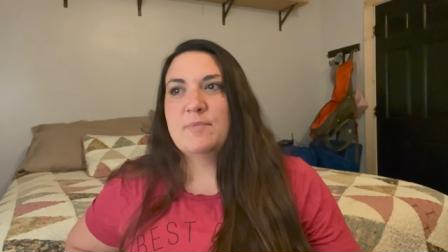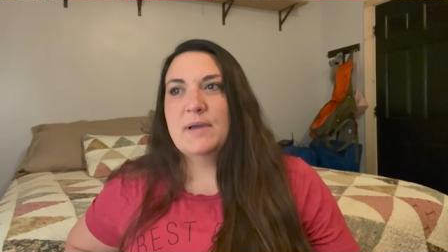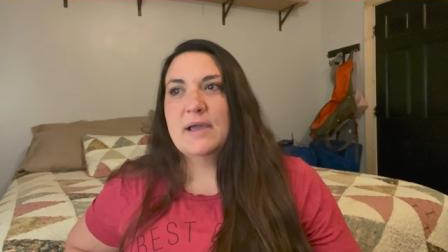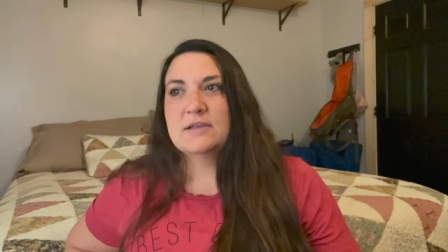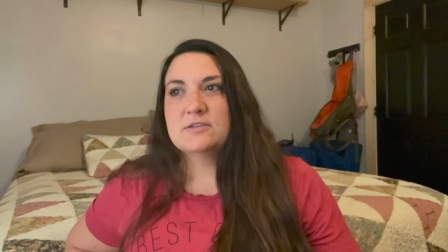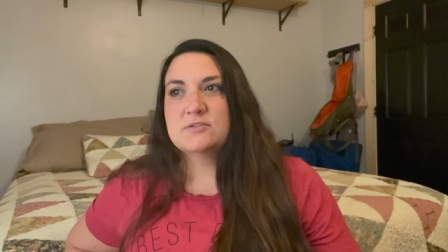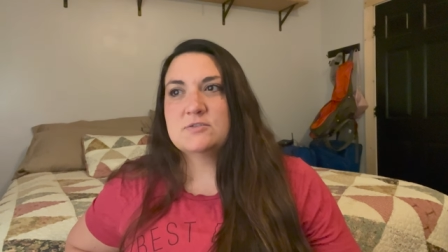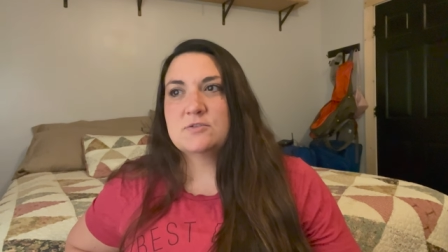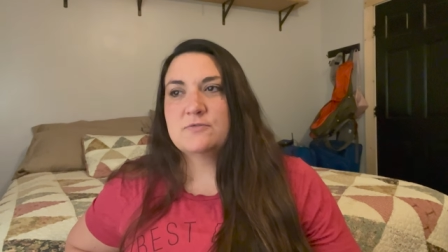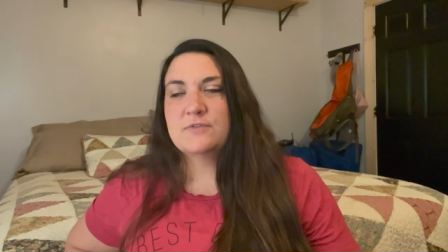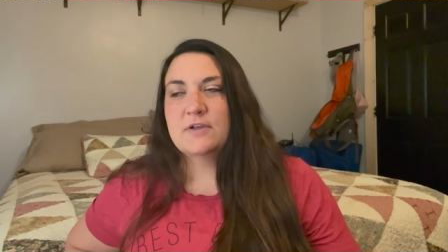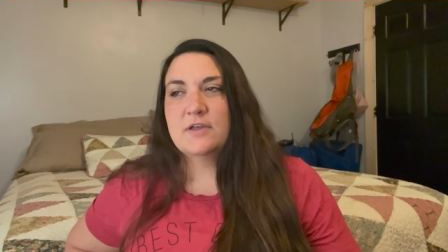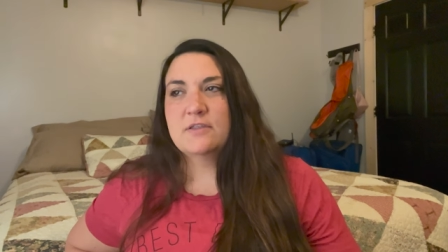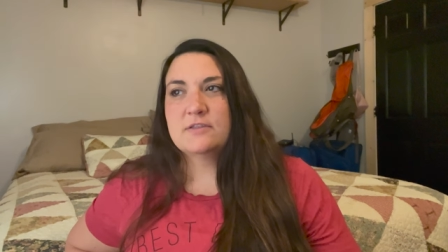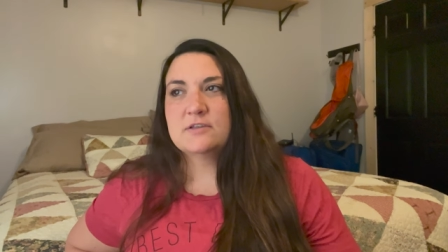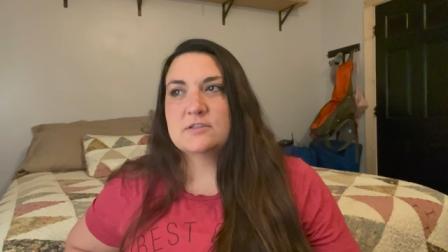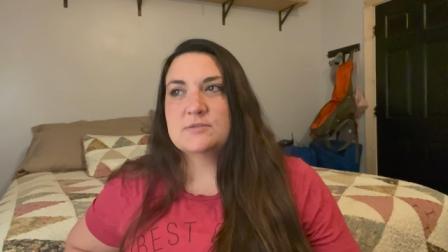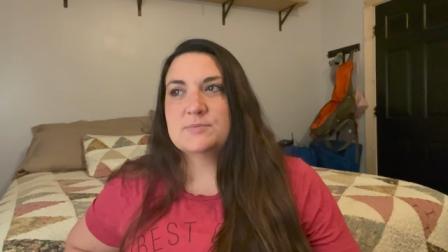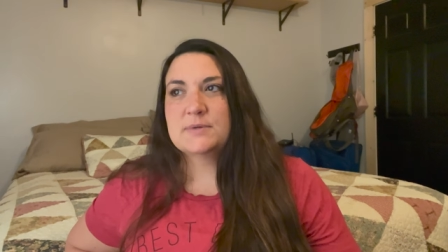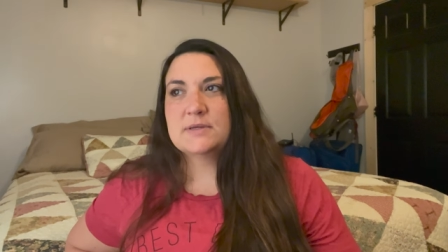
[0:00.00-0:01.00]
passed or failed
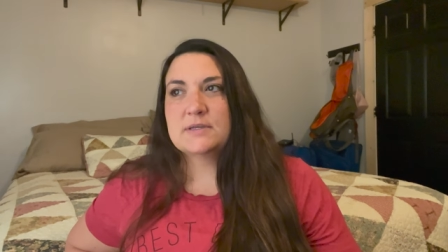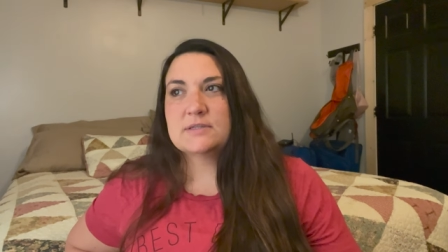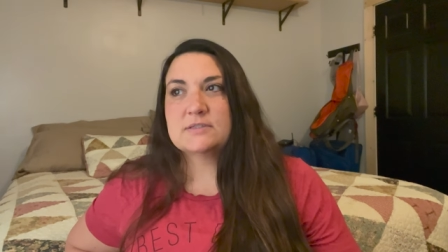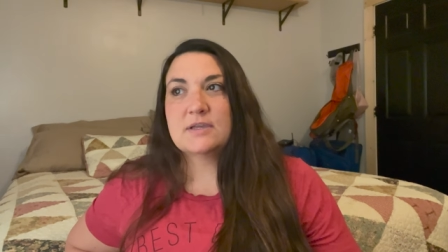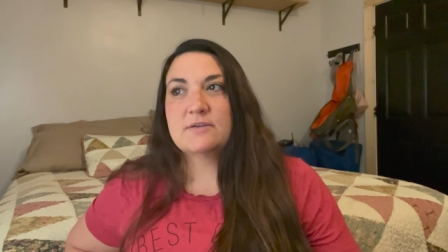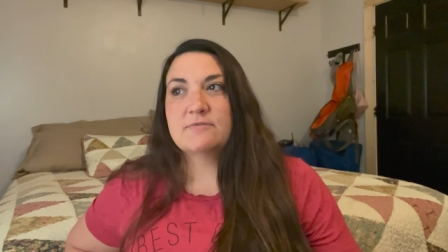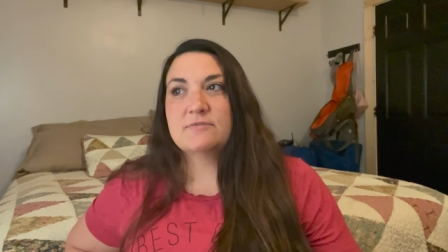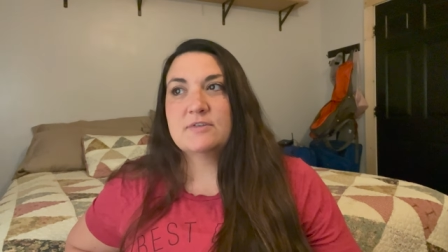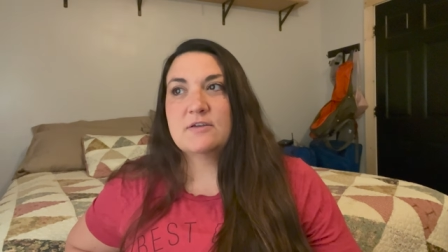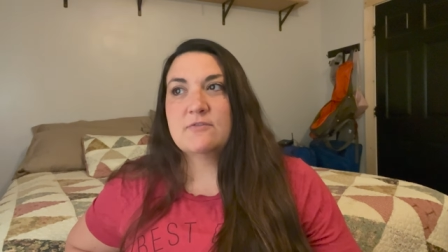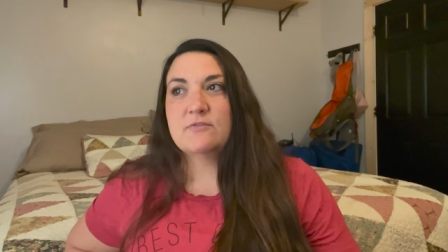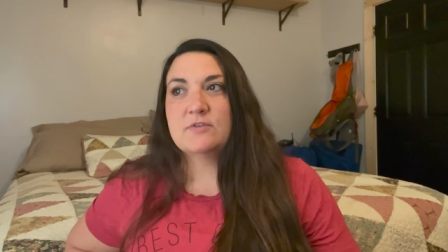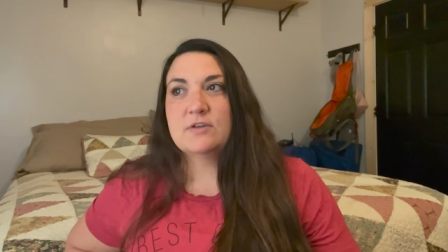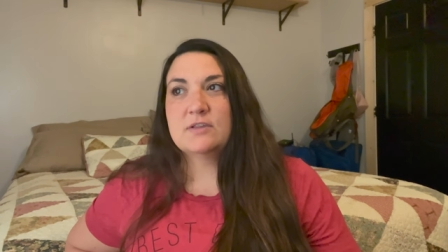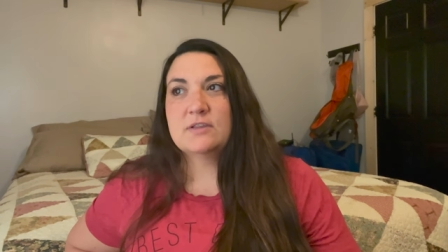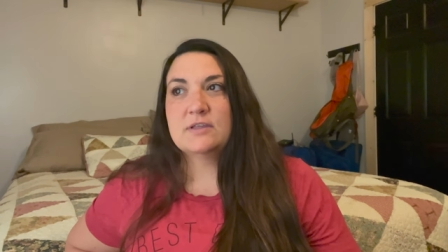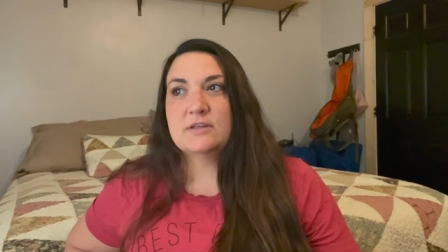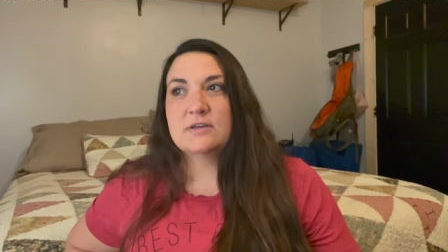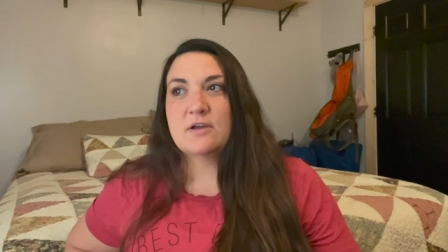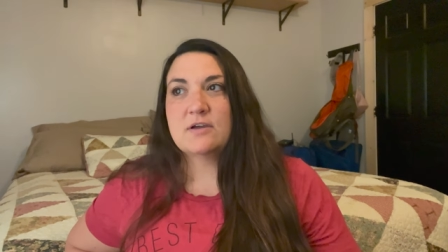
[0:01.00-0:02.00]
this because I've
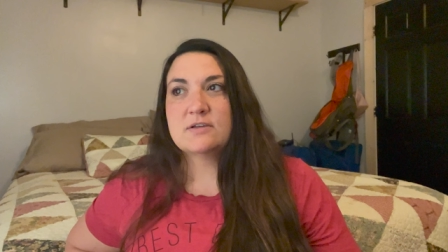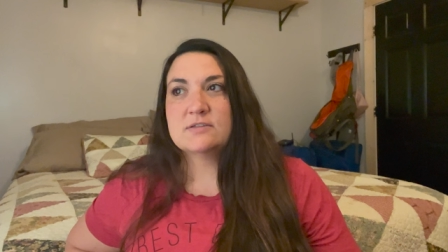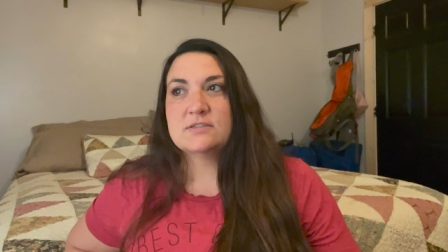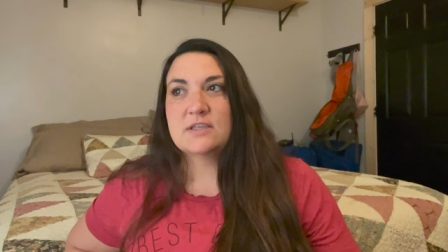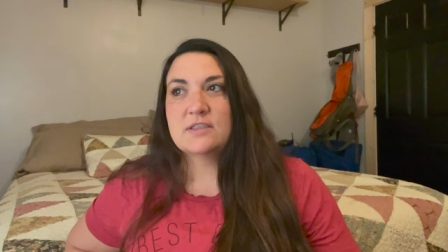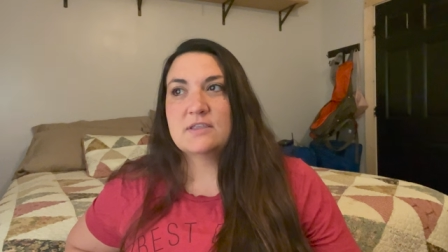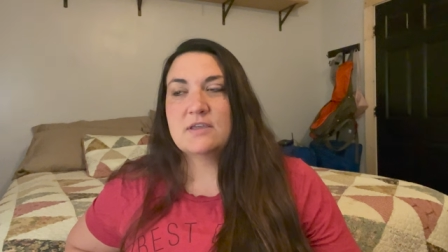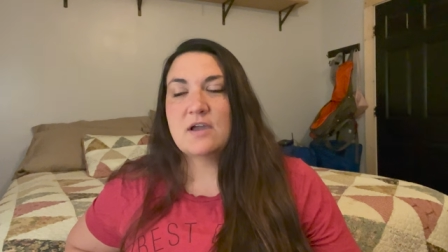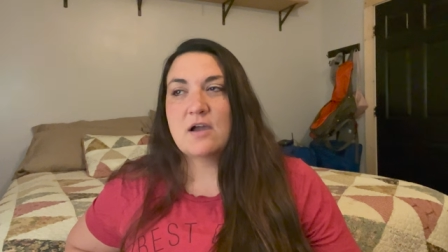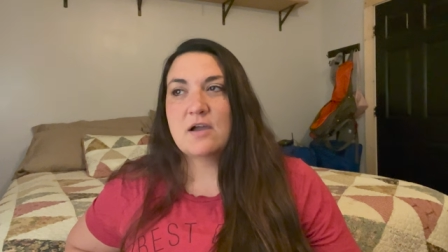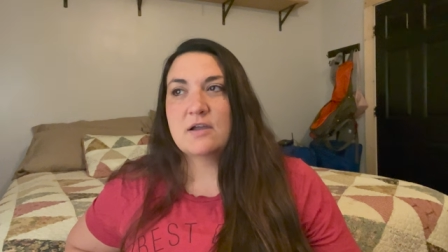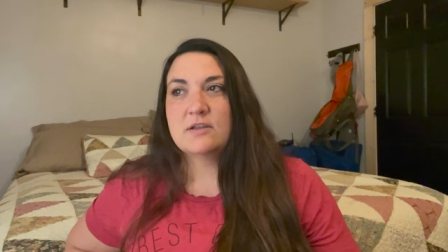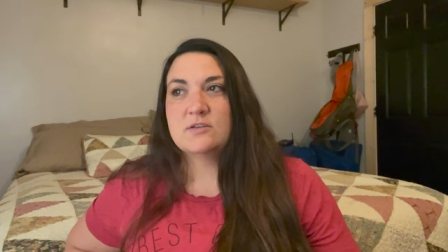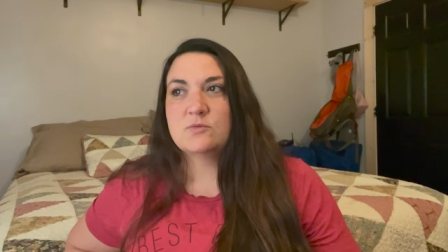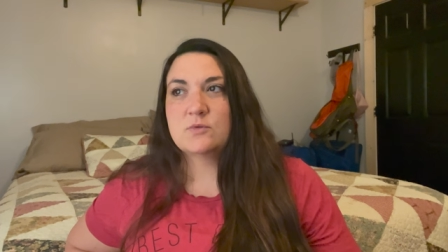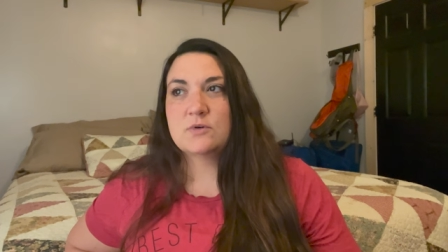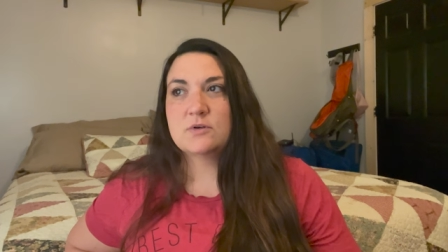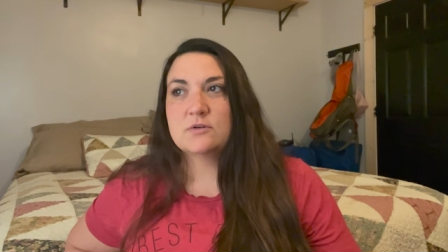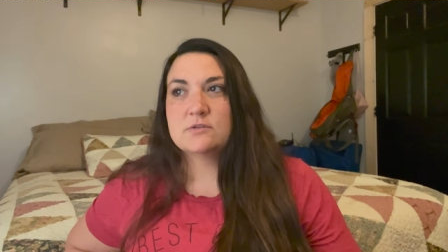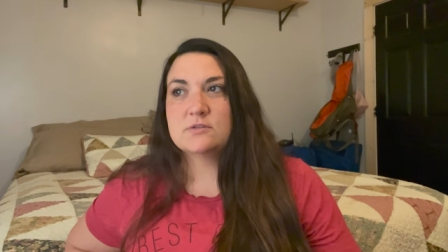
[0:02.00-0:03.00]
definitely not said kind
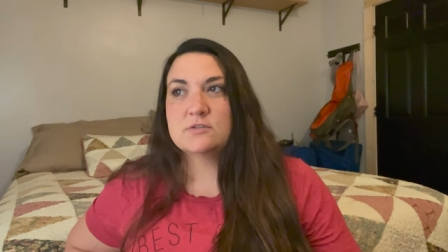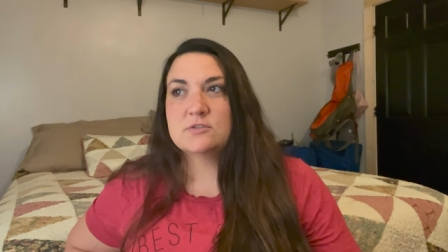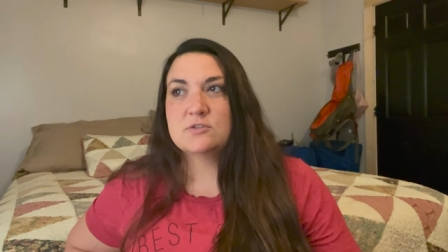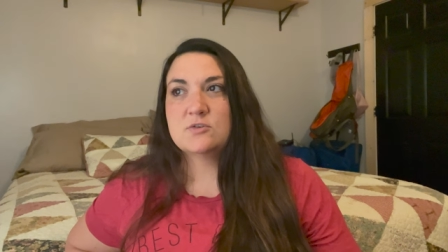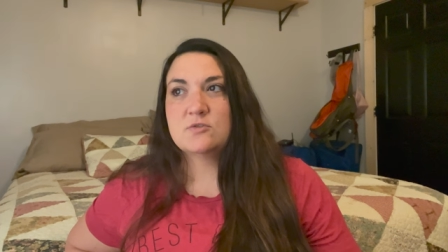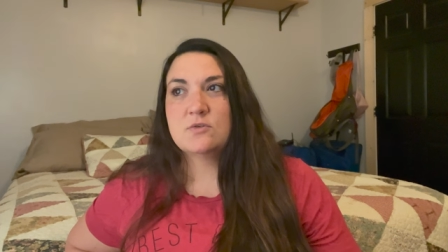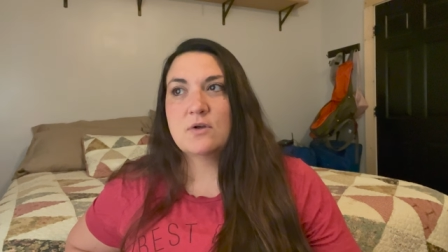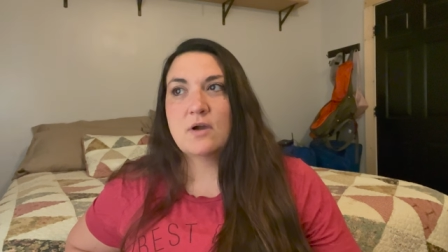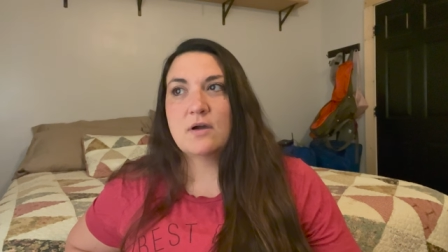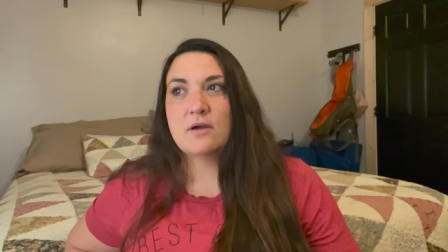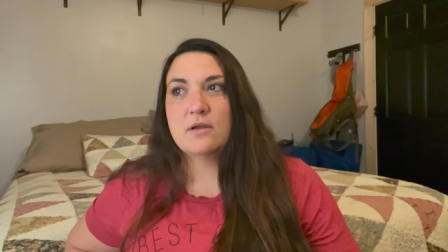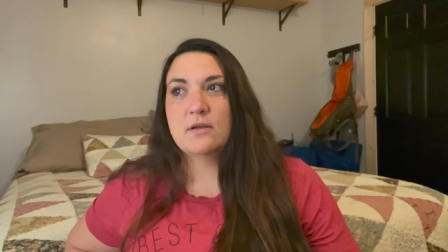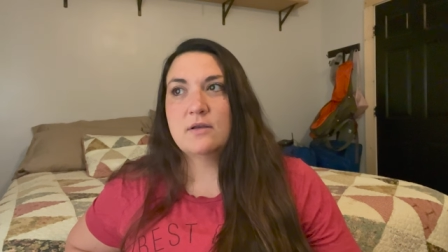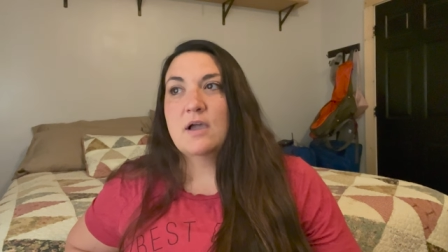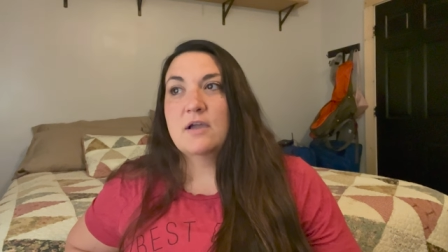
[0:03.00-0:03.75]
words to God.